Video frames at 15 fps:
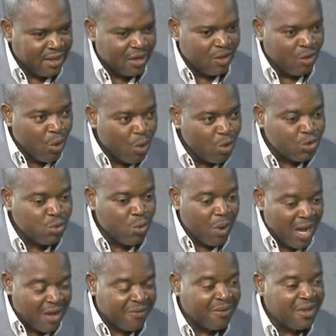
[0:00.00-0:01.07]
those who
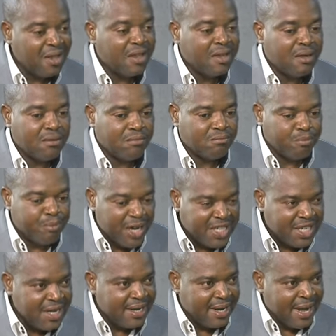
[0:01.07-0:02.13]
have
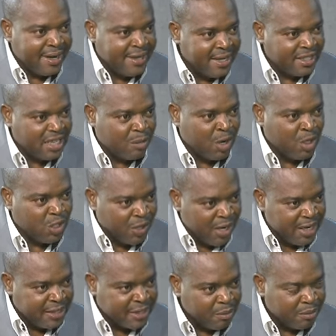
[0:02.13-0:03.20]
pertinent ideas about
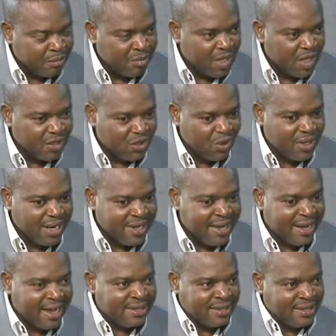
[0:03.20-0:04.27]
journalism, so that they
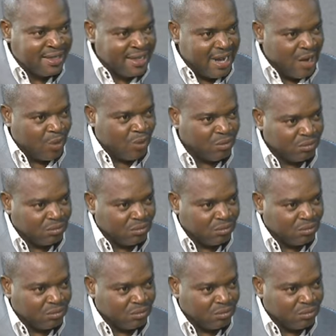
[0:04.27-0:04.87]
can sit down